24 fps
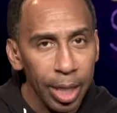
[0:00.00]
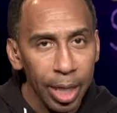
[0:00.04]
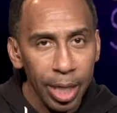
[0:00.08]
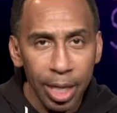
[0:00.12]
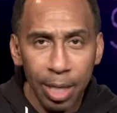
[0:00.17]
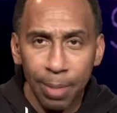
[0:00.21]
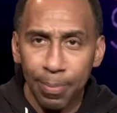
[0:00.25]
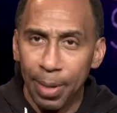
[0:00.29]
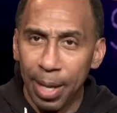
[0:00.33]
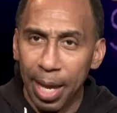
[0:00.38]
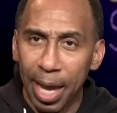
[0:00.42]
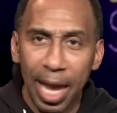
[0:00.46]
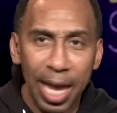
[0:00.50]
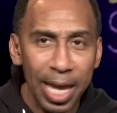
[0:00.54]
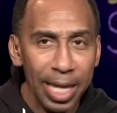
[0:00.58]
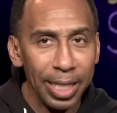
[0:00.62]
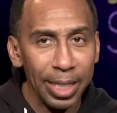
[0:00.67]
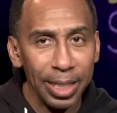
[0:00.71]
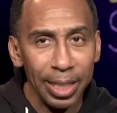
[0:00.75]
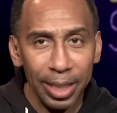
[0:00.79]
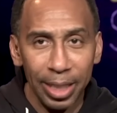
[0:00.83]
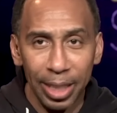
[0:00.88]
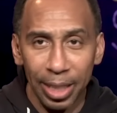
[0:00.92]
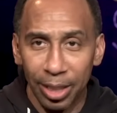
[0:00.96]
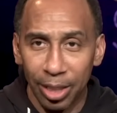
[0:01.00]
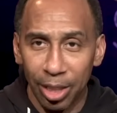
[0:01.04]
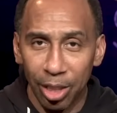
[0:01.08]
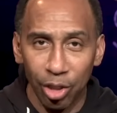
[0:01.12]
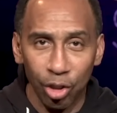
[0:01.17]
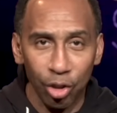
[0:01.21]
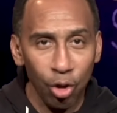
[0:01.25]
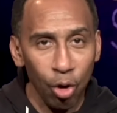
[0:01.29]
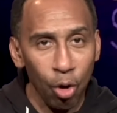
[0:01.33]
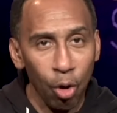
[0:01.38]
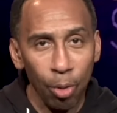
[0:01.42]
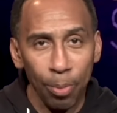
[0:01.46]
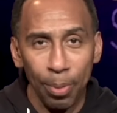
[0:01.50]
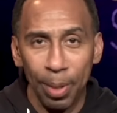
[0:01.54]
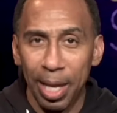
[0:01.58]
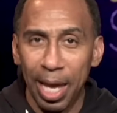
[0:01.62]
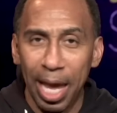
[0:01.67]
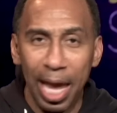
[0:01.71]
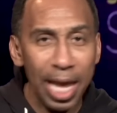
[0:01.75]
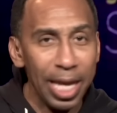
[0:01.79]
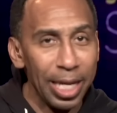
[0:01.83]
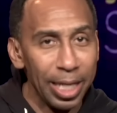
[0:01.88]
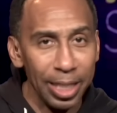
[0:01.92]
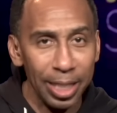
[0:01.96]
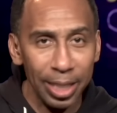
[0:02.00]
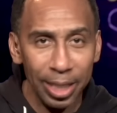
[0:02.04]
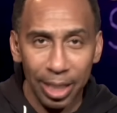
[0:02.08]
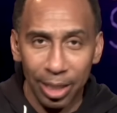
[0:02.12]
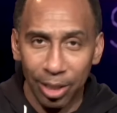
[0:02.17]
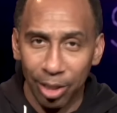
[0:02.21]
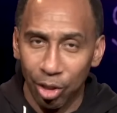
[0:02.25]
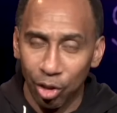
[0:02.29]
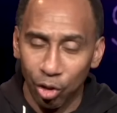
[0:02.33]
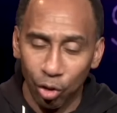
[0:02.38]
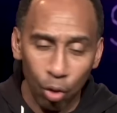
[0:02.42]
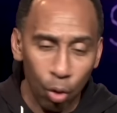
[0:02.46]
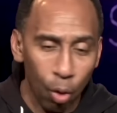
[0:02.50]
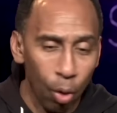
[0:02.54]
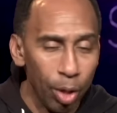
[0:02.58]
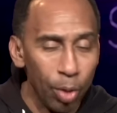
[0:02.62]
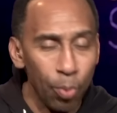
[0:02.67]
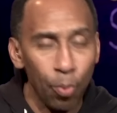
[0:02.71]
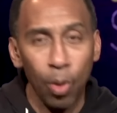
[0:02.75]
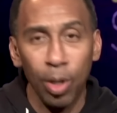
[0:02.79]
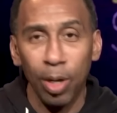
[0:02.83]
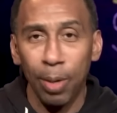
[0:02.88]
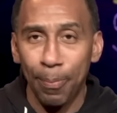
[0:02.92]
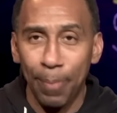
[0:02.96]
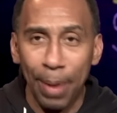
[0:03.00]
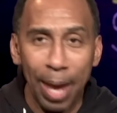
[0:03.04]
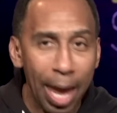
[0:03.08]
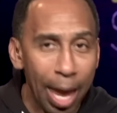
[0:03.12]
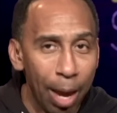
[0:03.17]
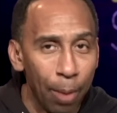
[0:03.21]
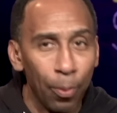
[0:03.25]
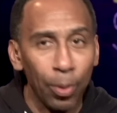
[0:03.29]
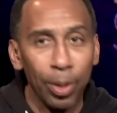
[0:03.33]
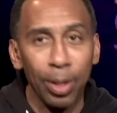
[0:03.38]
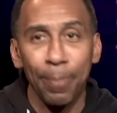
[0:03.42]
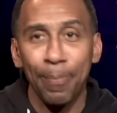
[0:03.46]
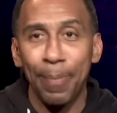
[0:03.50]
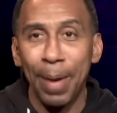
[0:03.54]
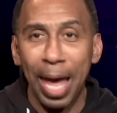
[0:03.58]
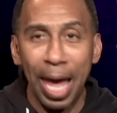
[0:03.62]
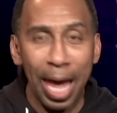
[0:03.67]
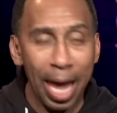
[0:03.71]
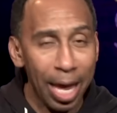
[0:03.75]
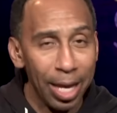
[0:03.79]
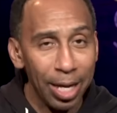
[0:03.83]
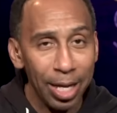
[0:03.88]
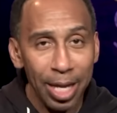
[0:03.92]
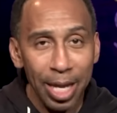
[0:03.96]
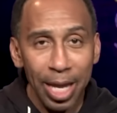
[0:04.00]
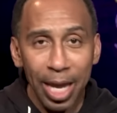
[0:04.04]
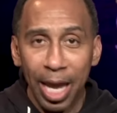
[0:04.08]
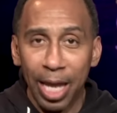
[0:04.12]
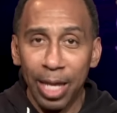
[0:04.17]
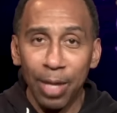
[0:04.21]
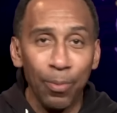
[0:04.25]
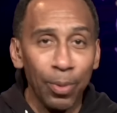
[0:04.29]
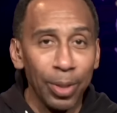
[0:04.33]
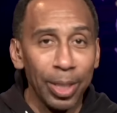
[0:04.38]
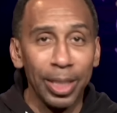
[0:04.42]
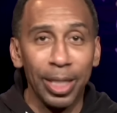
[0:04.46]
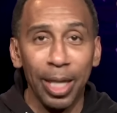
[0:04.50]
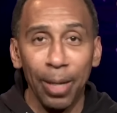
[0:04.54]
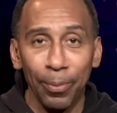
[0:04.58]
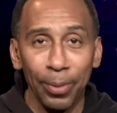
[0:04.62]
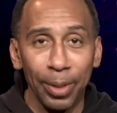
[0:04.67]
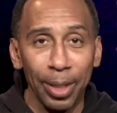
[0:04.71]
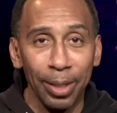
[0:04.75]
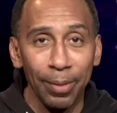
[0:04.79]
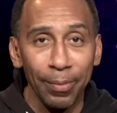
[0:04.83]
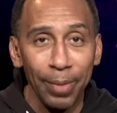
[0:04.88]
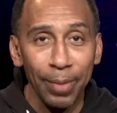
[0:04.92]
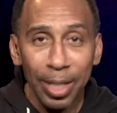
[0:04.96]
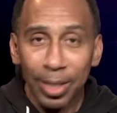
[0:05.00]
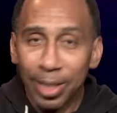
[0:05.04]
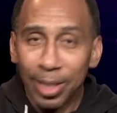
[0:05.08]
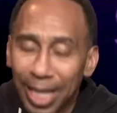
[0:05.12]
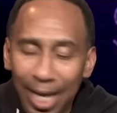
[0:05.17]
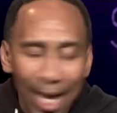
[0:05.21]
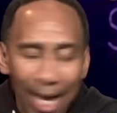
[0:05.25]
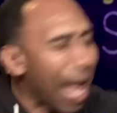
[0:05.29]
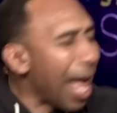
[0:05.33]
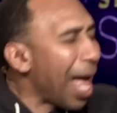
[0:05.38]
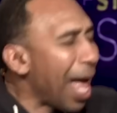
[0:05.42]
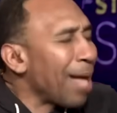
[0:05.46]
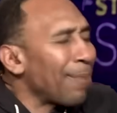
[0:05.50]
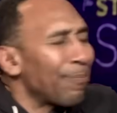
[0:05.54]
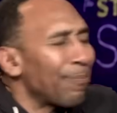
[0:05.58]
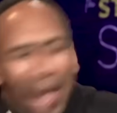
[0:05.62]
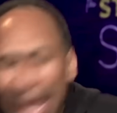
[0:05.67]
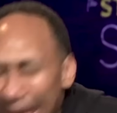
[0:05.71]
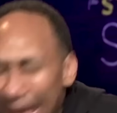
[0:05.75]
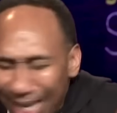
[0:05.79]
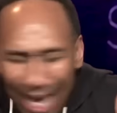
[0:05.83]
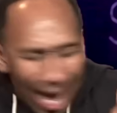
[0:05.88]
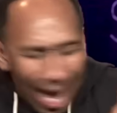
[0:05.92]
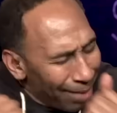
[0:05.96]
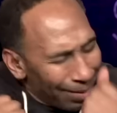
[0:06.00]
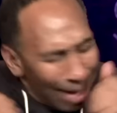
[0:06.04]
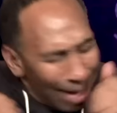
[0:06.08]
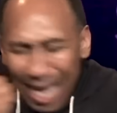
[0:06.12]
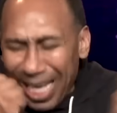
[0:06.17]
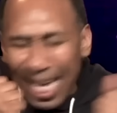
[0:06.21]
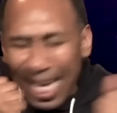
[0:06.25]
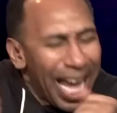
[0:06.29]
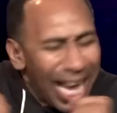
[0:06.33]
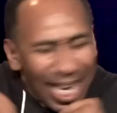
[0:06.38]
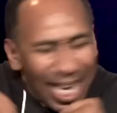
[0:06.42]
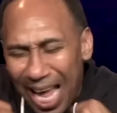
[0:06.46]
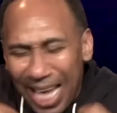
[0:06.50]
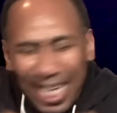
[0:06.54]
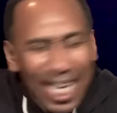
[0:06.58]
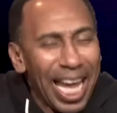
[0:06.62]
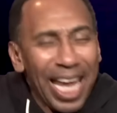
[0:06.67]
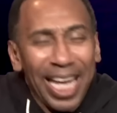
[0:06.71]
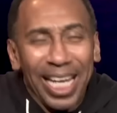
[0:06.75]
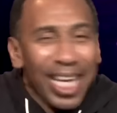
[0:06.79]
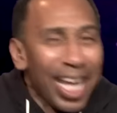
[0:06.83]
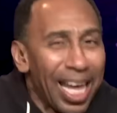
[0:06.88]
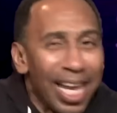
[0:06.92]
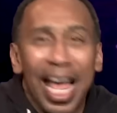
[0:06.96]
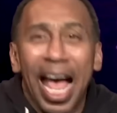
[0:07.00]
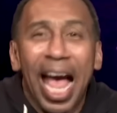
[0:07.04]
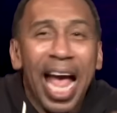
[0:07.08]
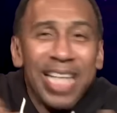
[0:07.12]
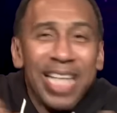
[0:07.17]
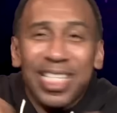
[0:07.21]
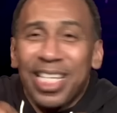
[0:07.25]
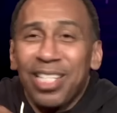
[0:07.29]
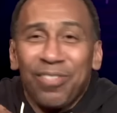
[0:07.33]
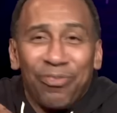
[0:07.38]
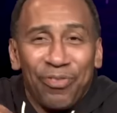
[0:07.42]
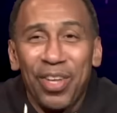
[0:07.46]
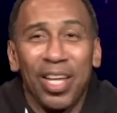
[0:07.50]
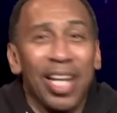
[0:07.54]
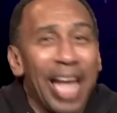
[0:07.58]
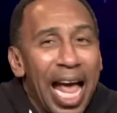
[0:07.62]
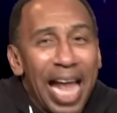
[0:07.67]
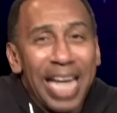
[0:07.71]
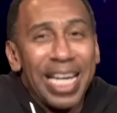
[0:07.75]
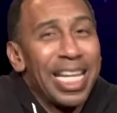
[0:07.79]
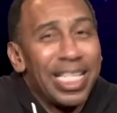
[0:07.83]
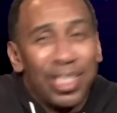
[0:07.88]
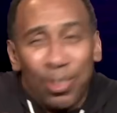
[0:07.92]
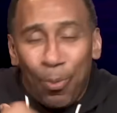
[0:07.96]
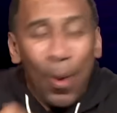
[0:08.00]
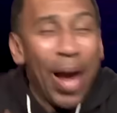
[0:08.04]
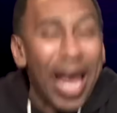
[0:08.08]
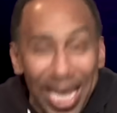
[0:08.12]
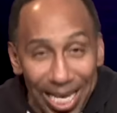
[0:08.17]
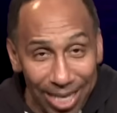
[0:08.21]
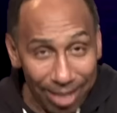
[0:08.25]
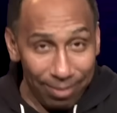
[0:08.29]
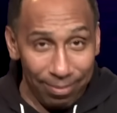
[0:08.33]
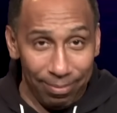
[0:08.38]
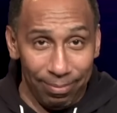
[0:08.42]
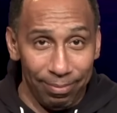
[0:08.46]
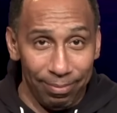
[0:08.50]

he's been aching to get this girl. He want a bad. He want to get with her. She's like, I can't. I just feel I need to wait.